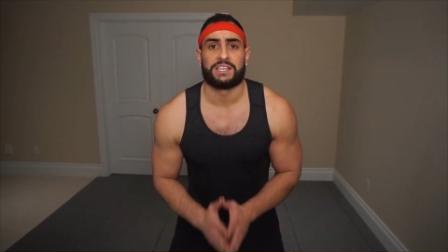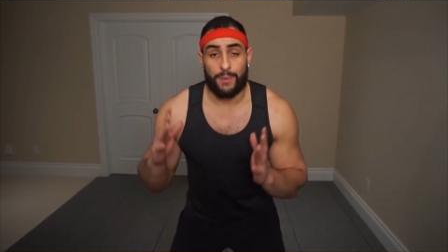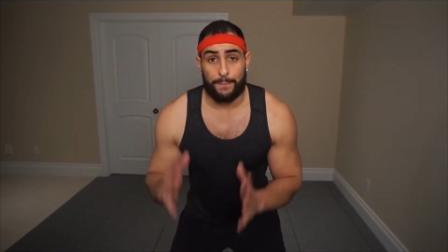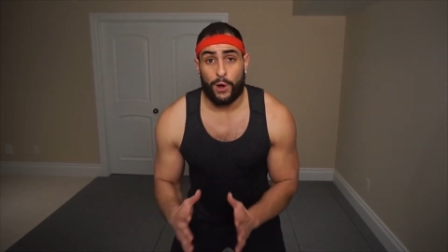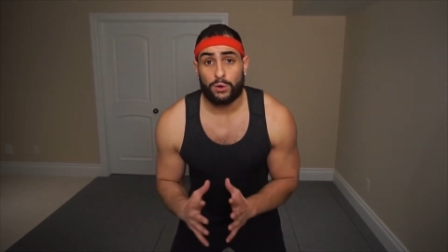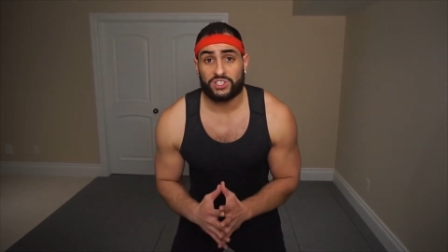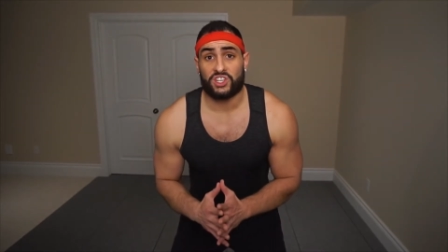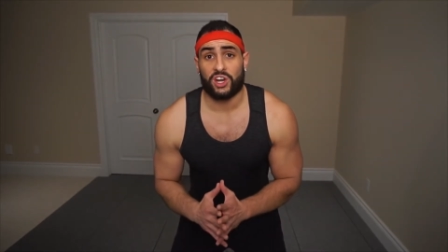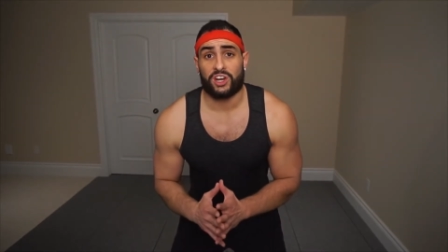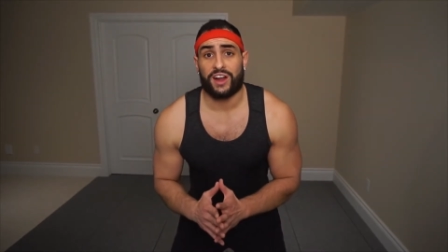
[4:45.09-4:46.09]
For my
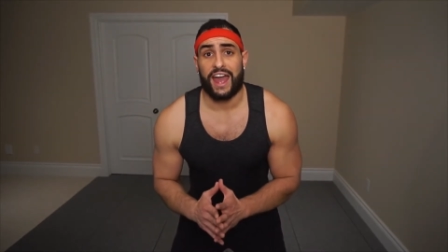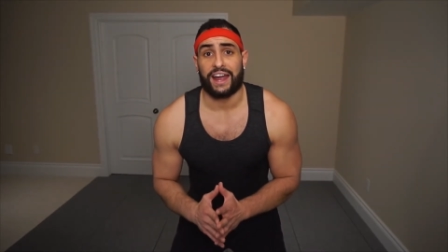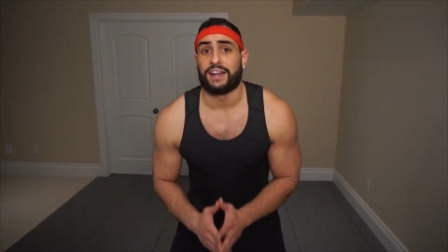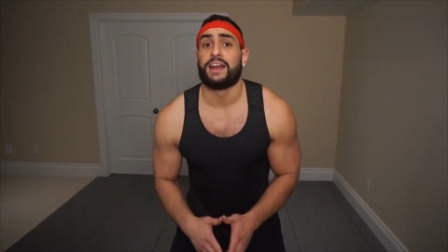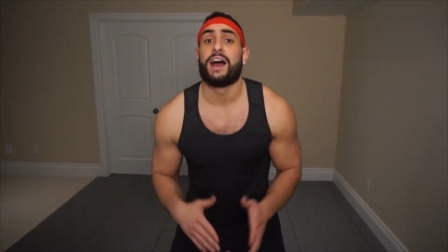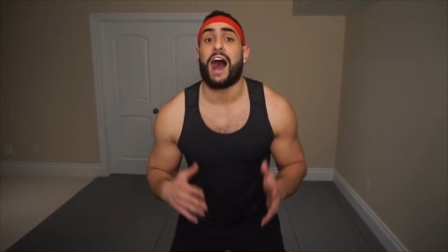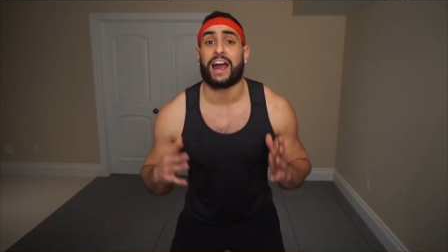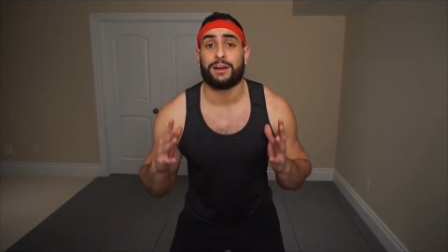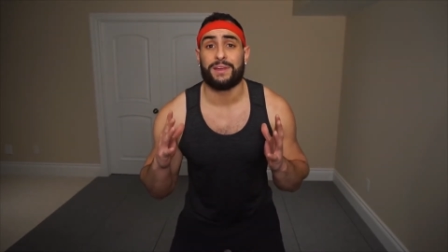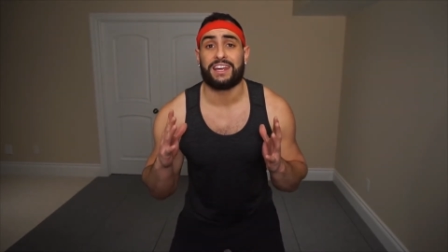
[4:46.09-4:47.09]
posterior head,
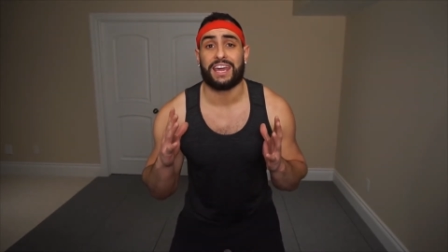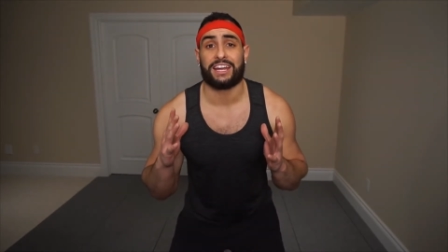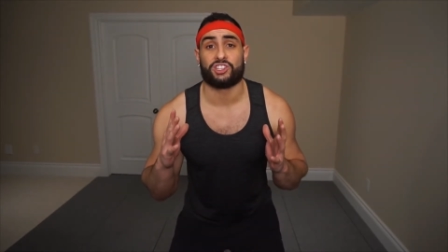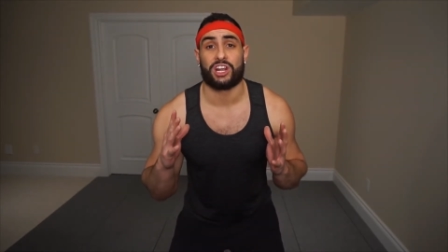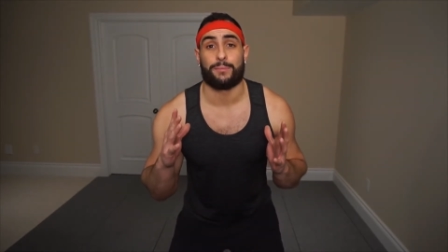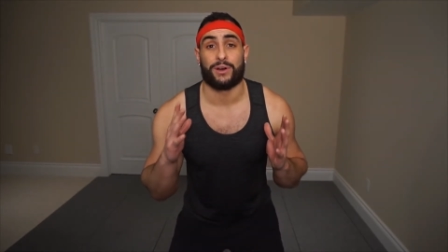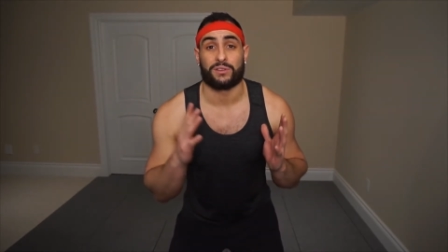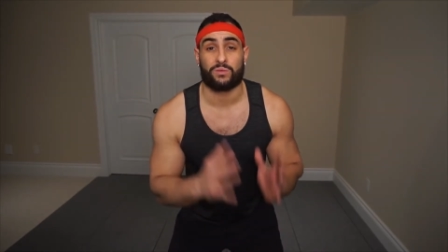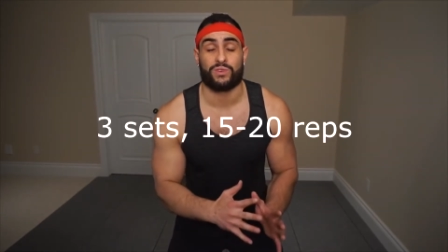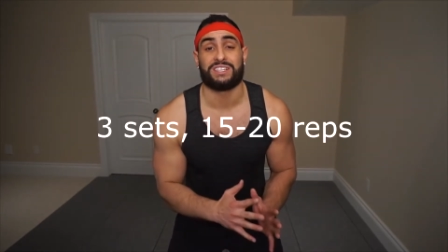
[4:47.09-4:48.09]
I'm gonna be engaging in
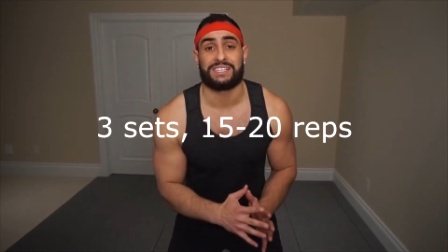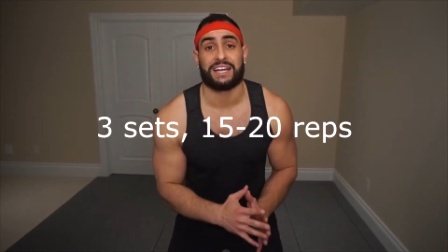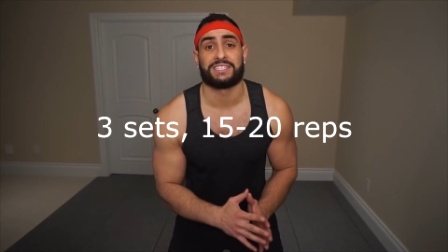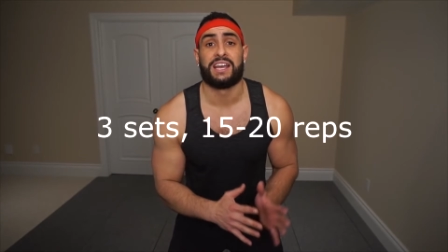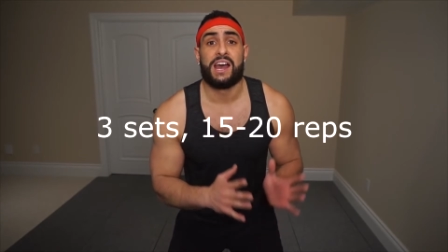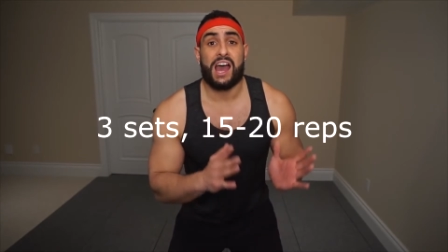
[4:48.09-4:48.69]
about 3 sets